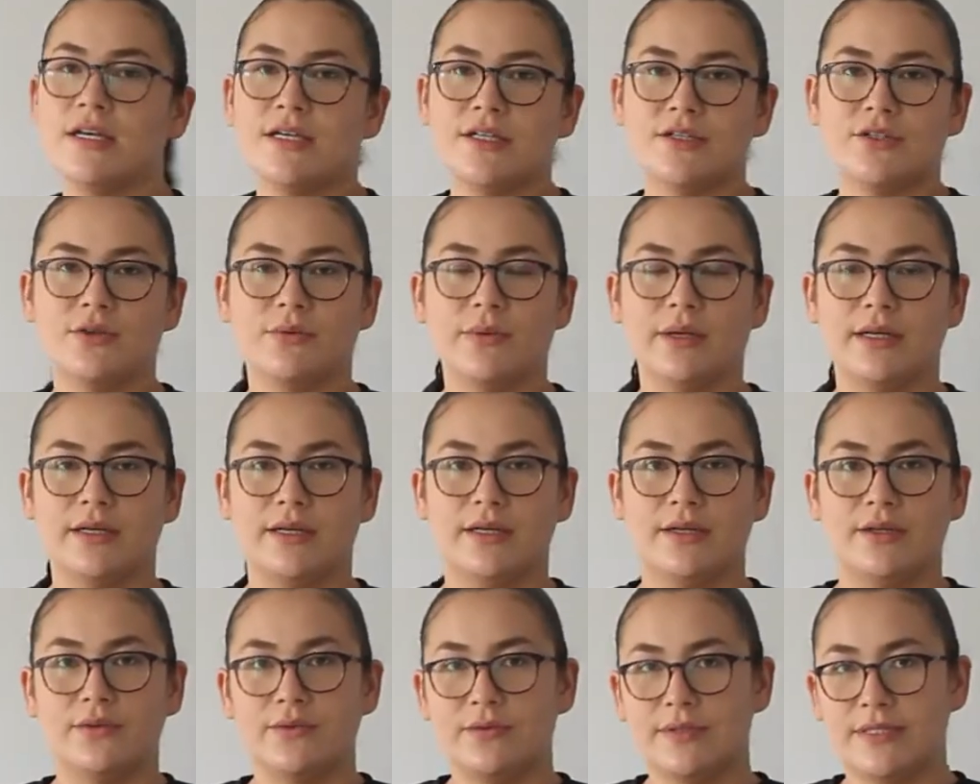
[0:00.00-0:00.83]
So we're going
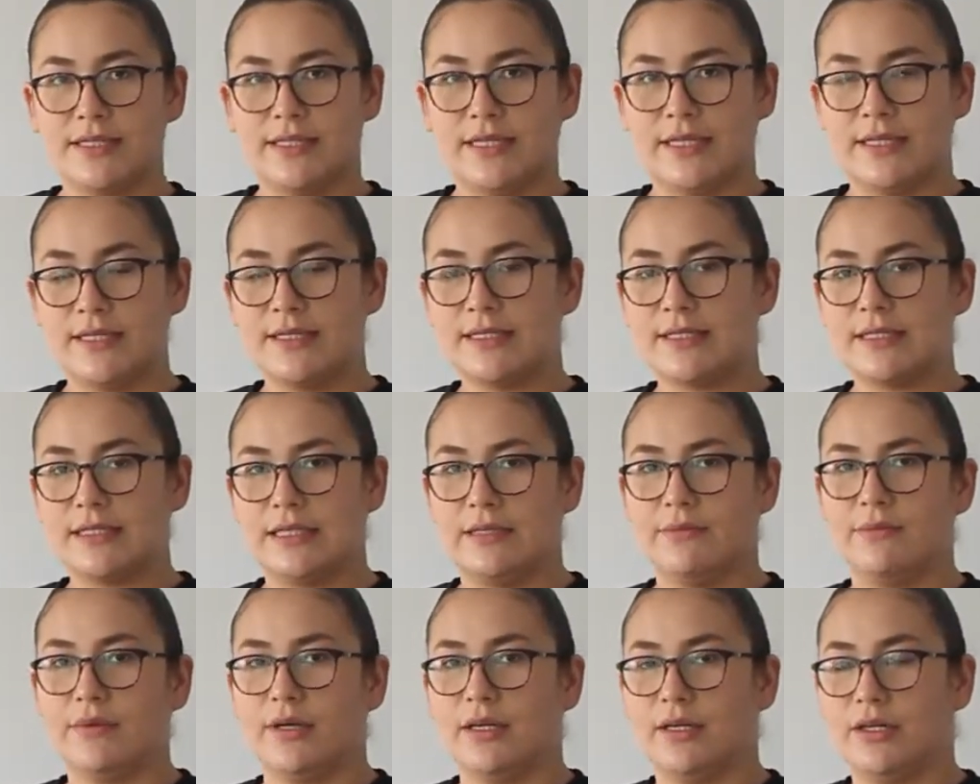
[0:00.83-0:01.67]
to use these
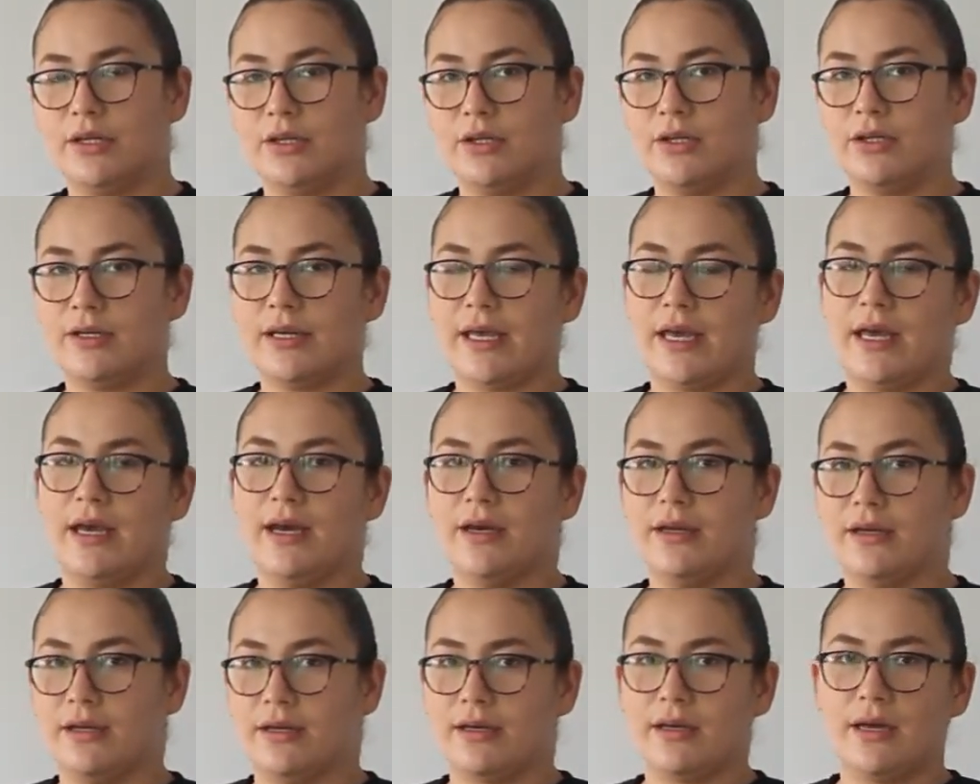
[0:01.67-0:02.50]
and we're going to look at
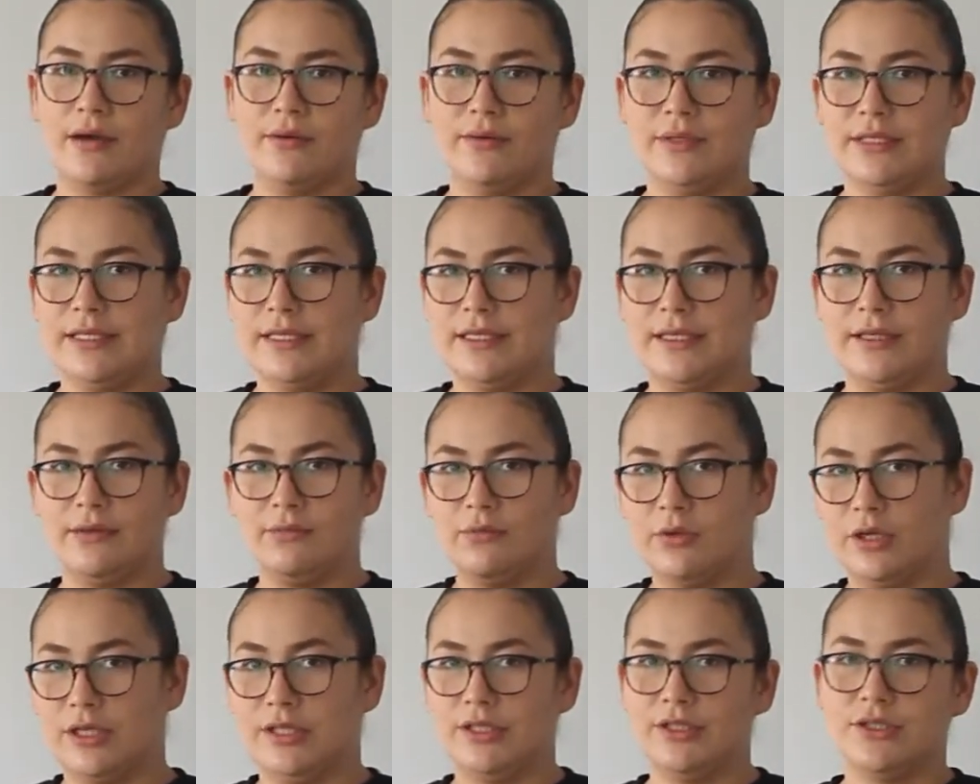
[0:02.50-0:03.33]
how to count it in
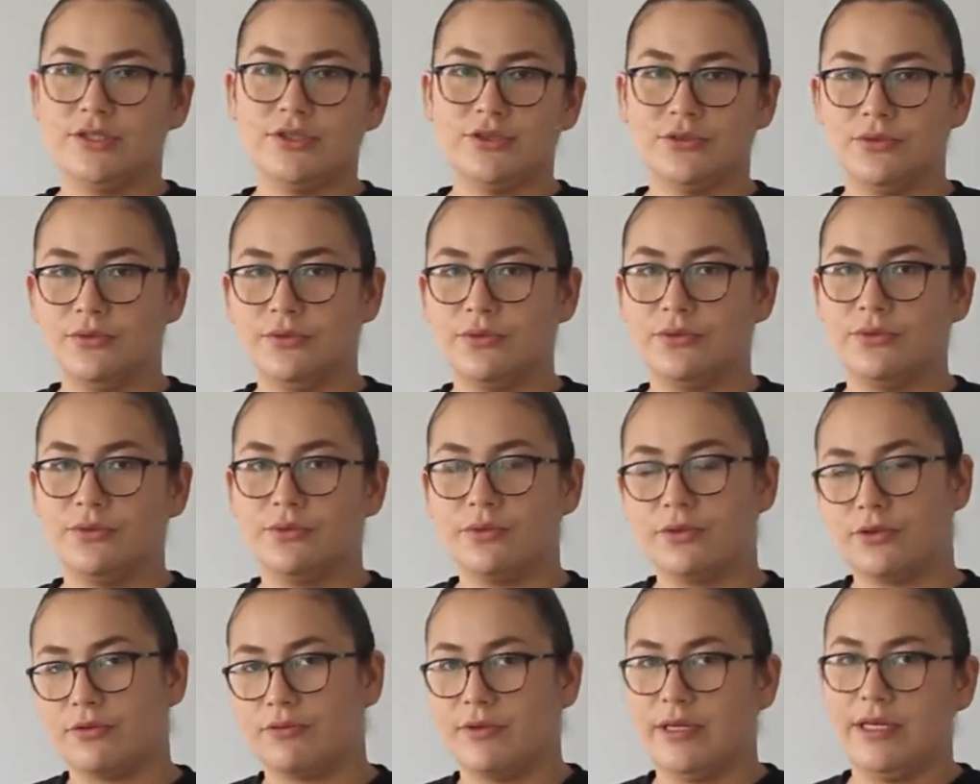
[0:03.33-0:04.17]
1,
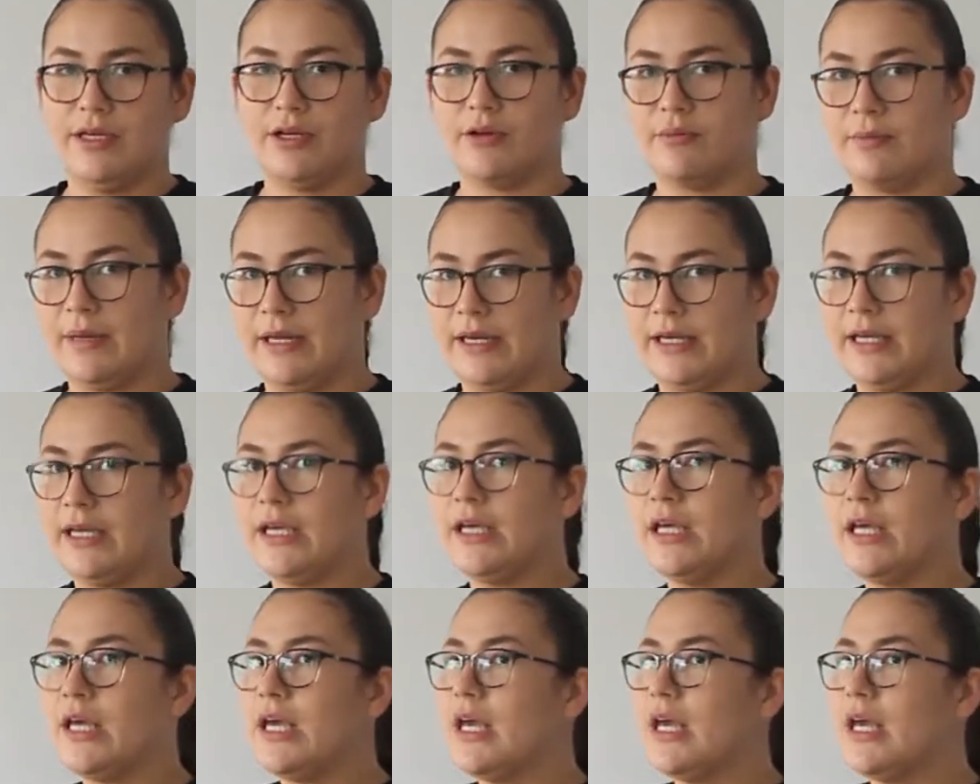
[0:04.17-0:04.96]
2, 3 or many.